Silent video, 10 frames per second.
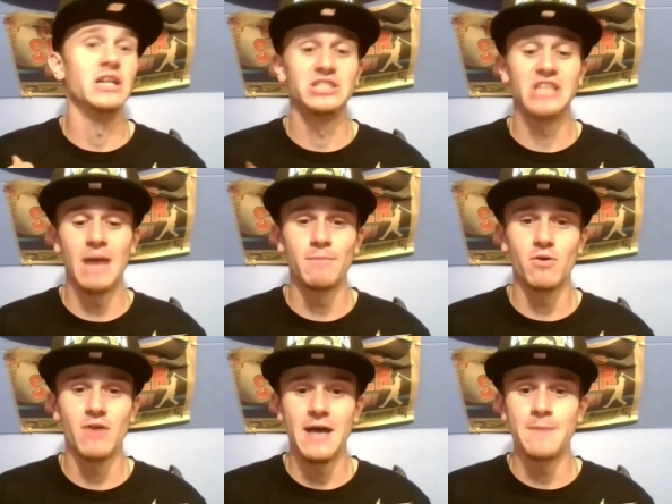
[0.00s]
Ja
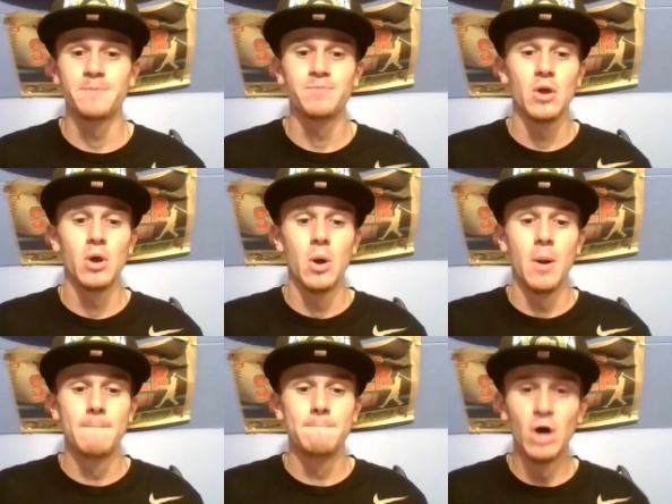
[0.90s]
Morant
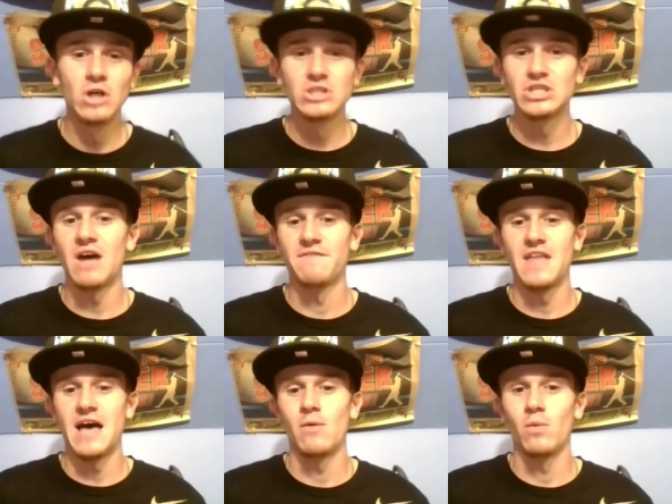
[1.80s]
pulls off
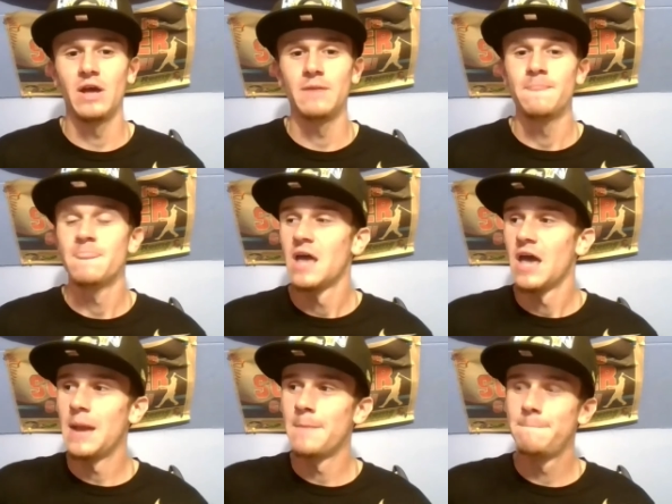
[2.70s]
that win
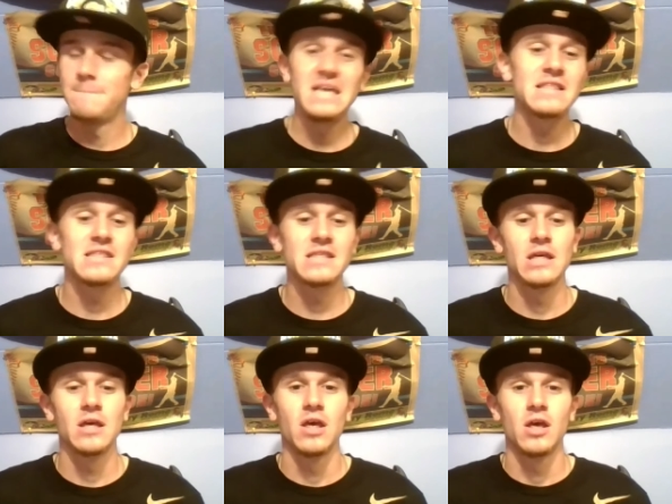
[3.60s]
and
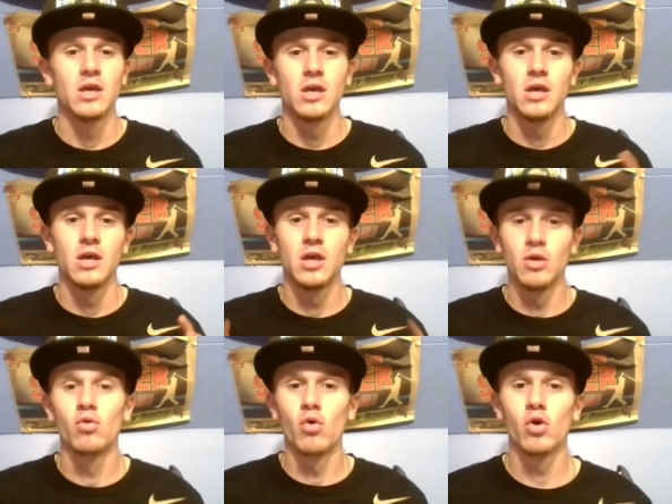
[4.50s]
beats
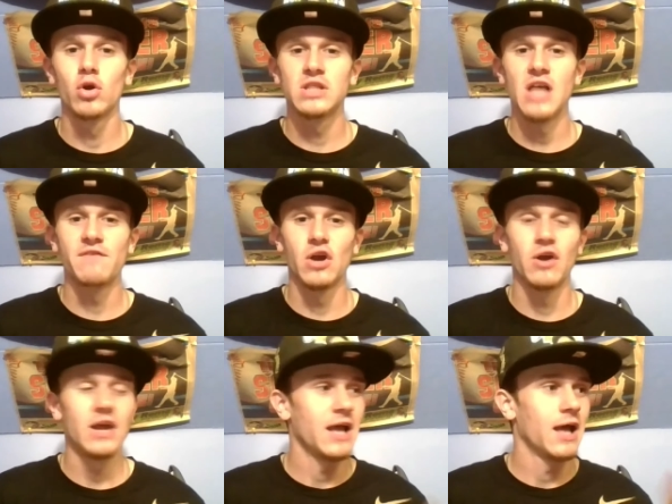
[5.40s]
Steph
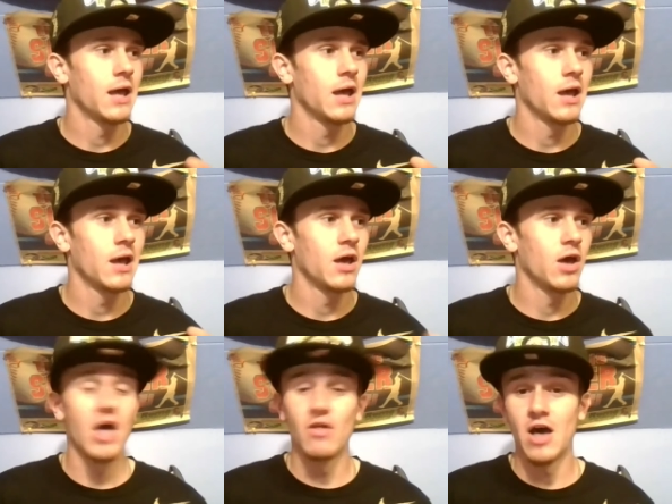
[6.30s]
Curry,
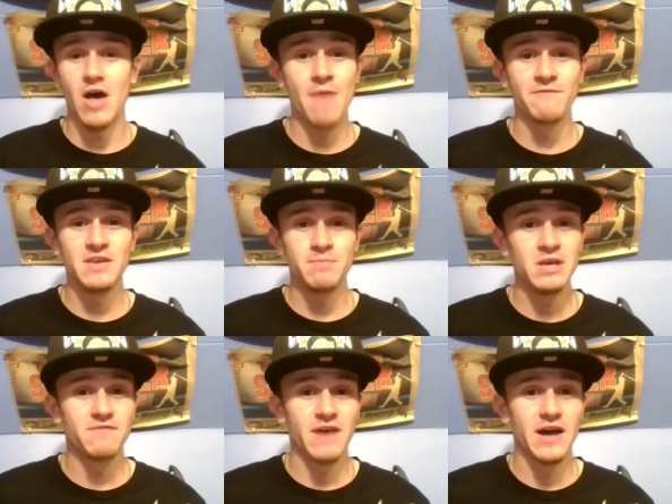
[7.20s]

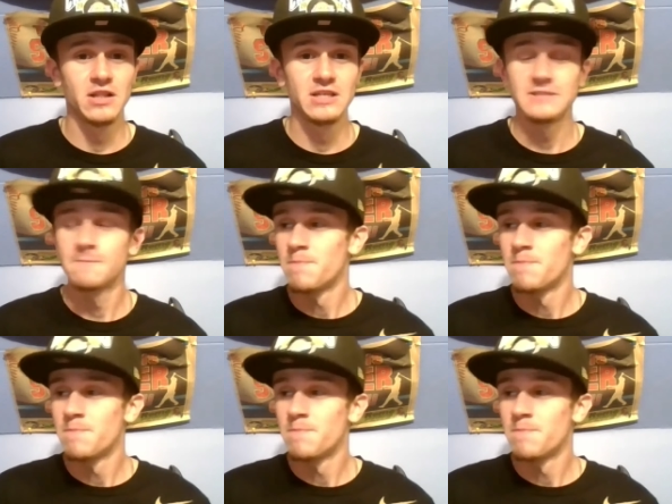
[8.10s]
MVP finalist,